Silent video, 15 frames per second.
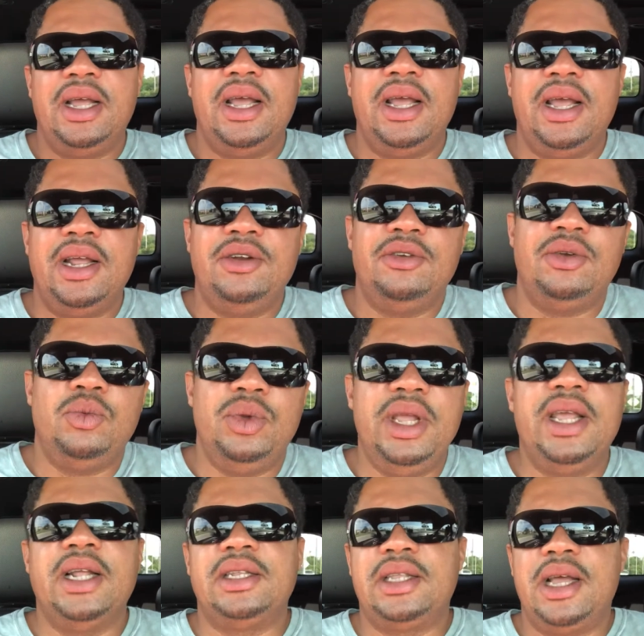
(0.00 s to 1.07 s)
and we
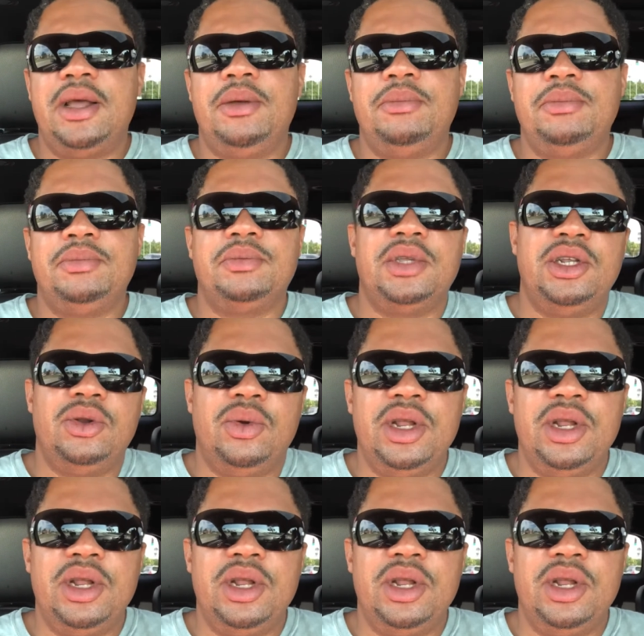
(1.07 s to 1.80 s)
get them, you know,